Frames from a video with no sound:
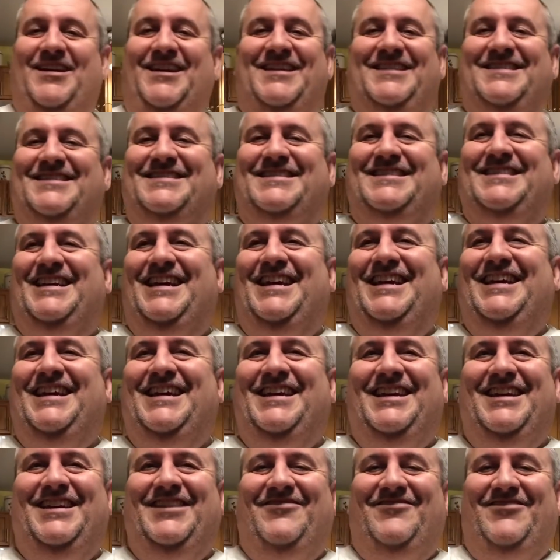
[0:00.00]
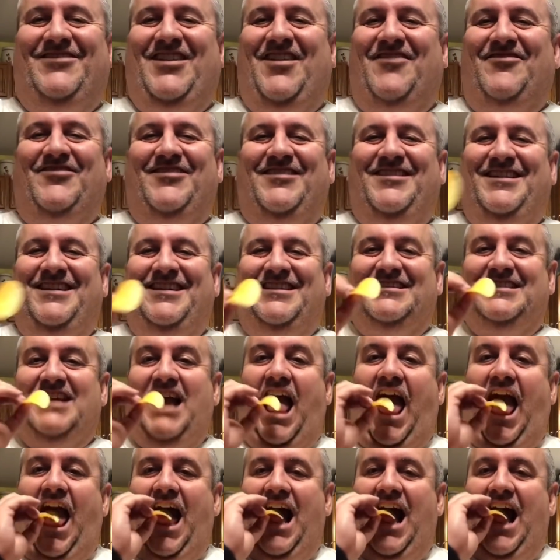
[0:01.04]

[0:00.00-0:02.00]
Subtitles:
it is. Whatever it is.